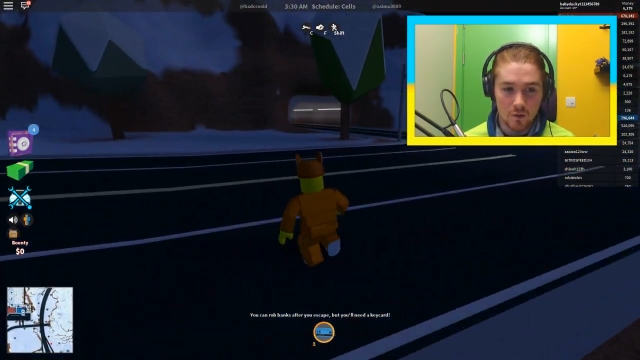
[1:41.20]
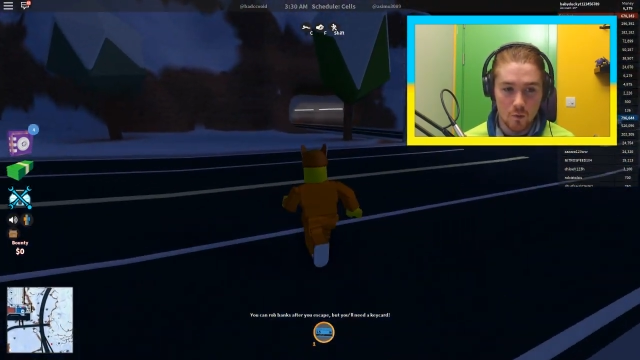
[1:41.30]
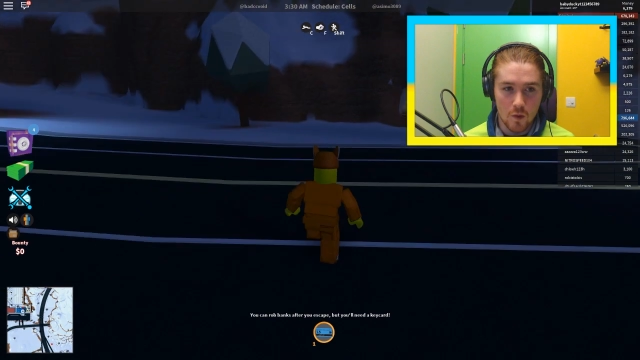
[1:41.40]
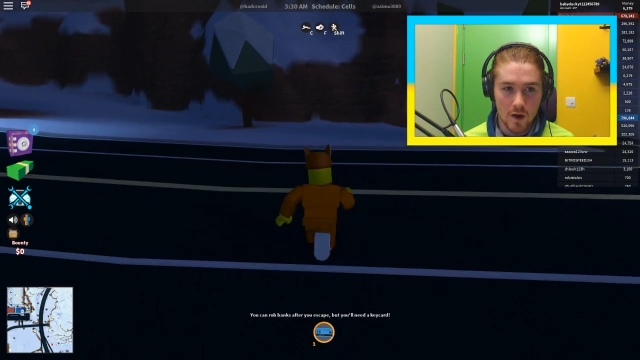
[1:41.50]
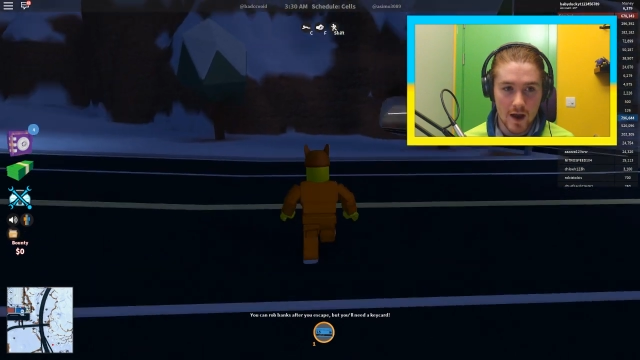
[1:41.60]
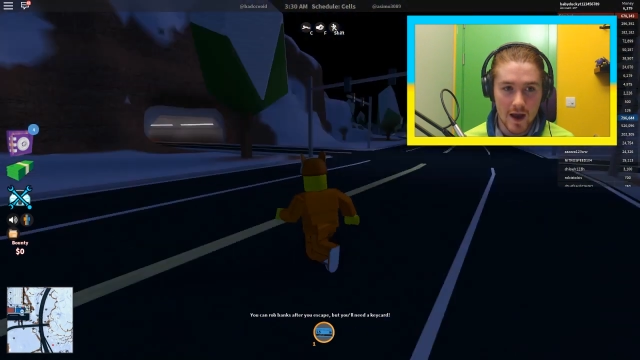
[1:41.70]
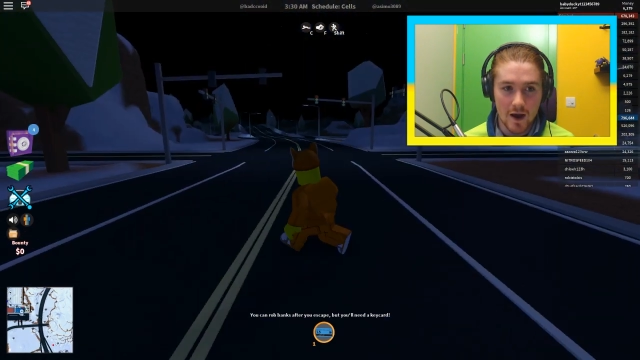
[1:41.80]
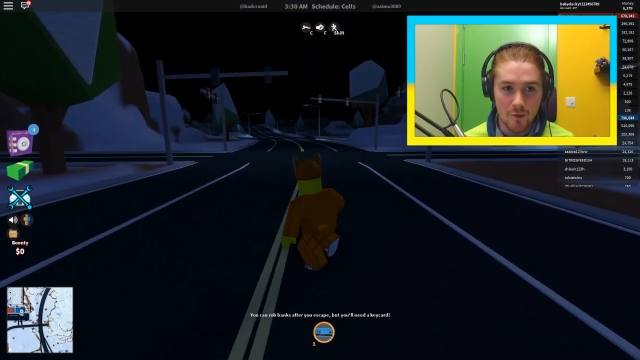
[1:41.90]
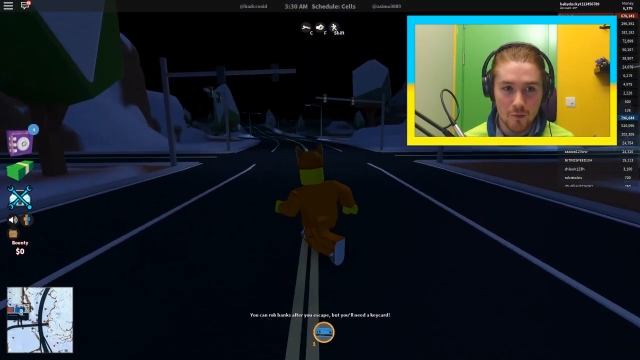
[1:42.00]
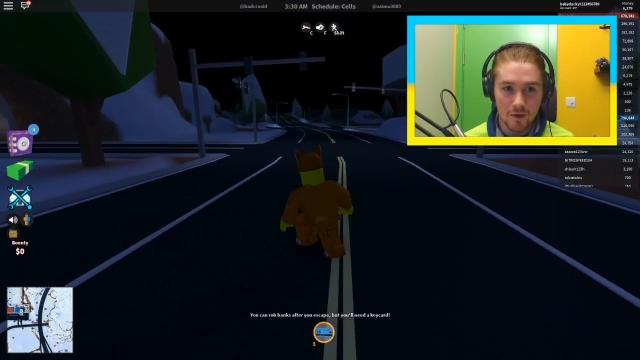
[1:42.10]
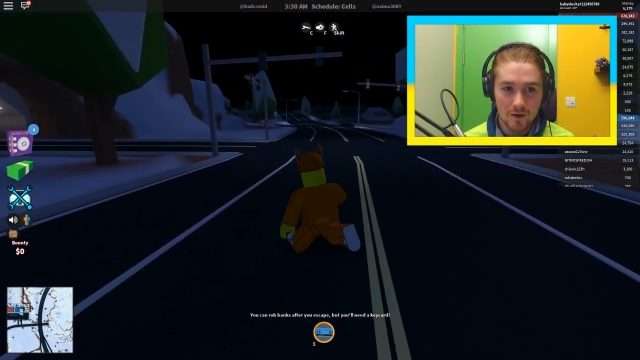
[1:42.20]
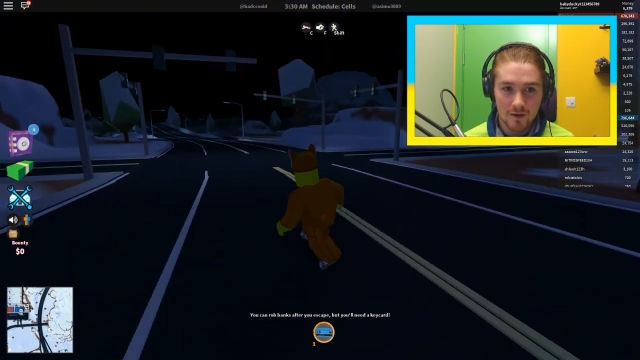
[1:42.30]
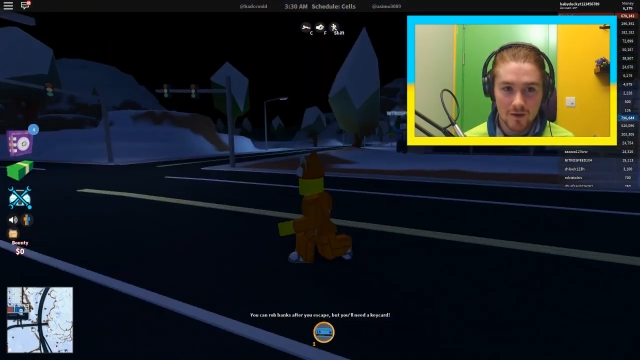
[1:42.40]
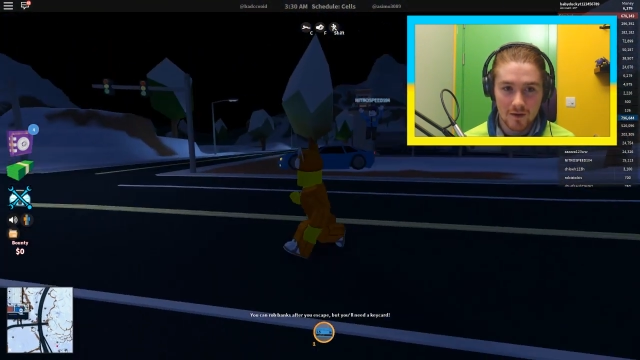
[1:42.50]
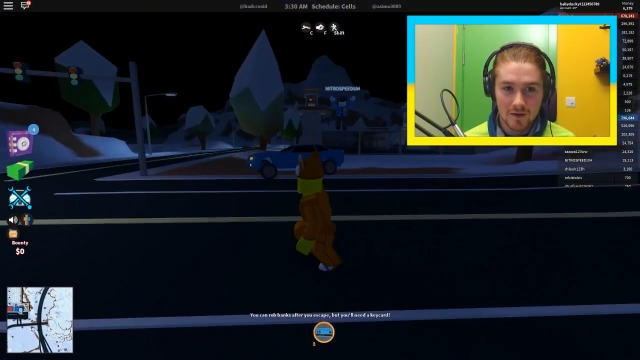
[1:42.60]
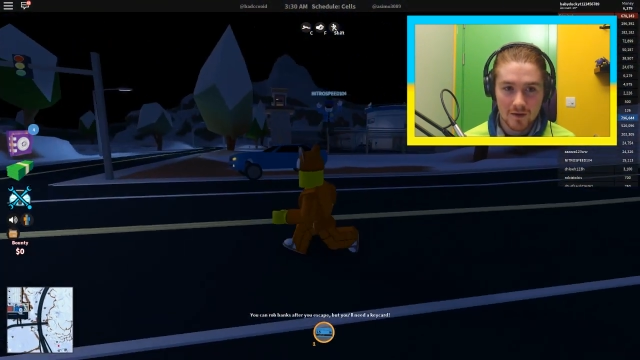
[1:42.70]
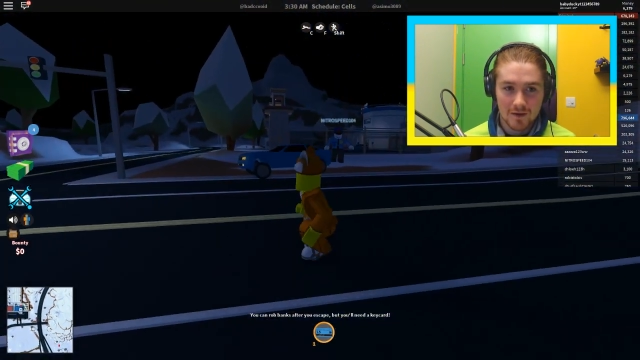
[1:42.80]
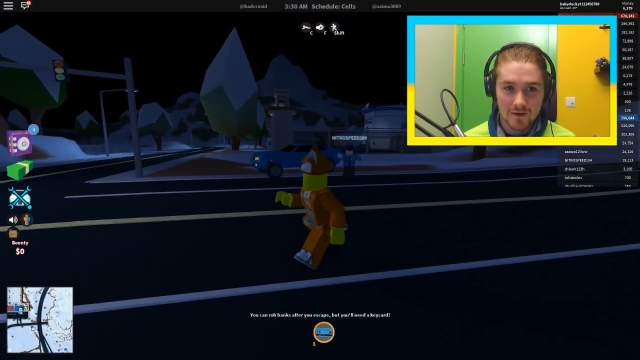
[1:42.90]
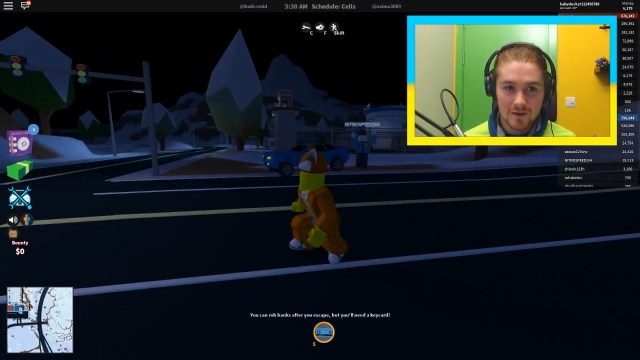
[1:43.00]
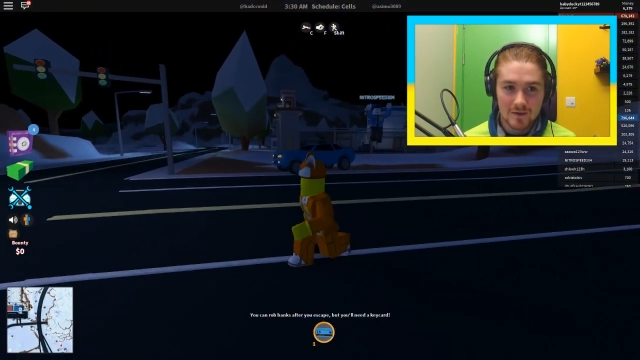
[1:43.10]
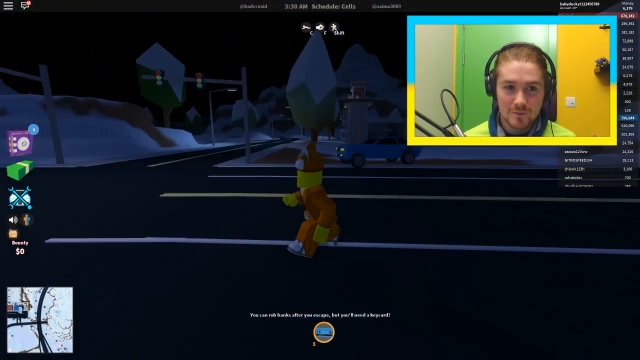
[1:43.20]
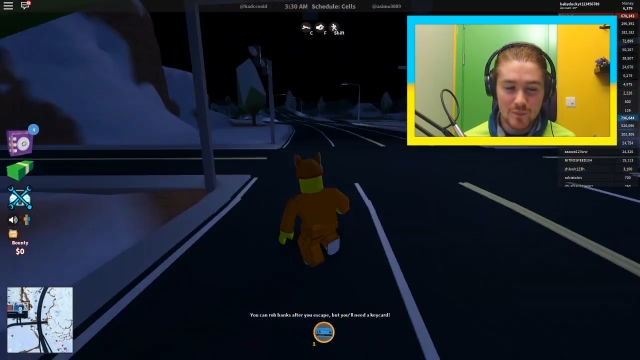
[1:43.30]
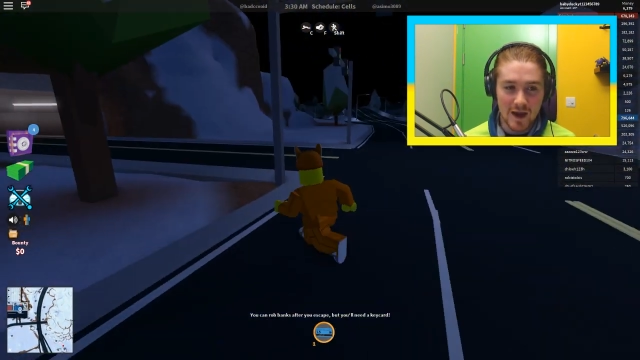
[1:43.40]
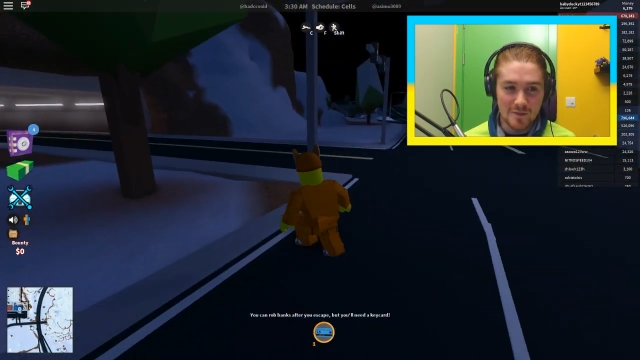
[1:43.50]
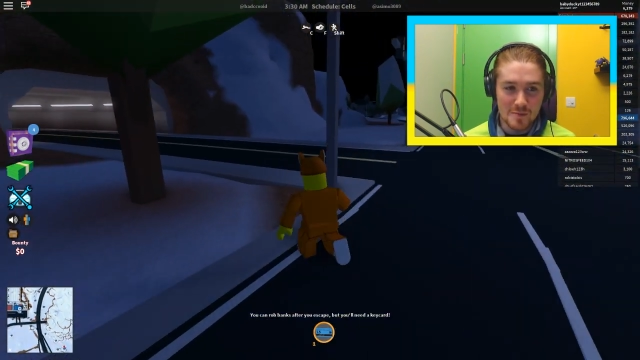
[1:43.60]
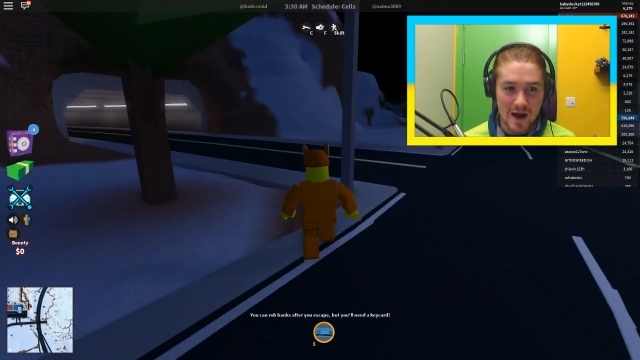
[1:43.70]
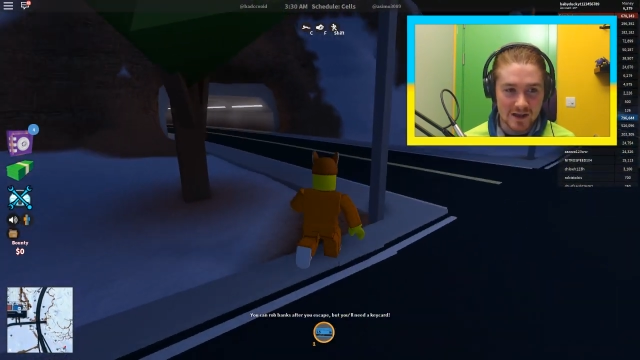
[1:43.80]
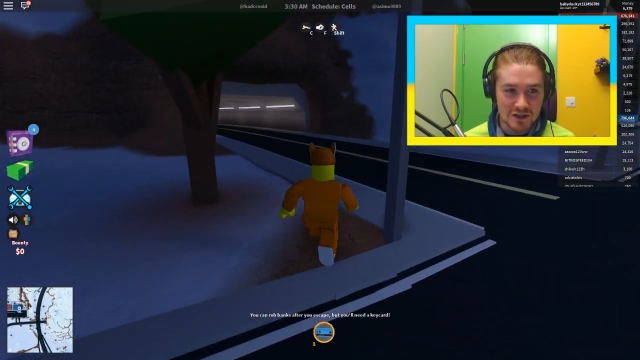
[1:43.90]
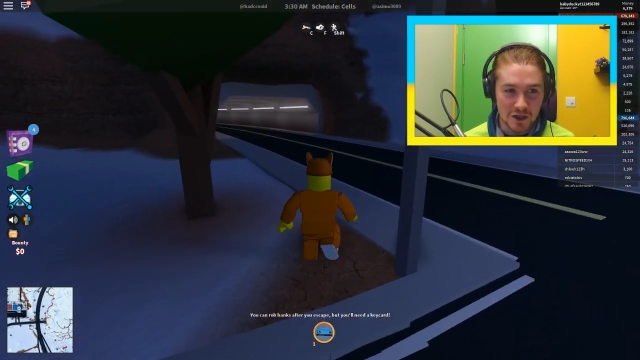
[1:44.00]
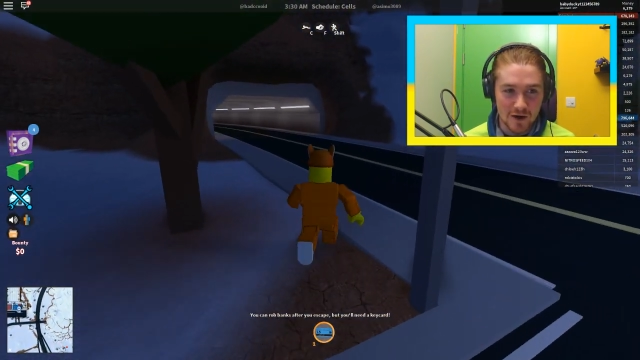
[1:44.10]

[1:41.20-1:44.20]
oh wow, Baby Max,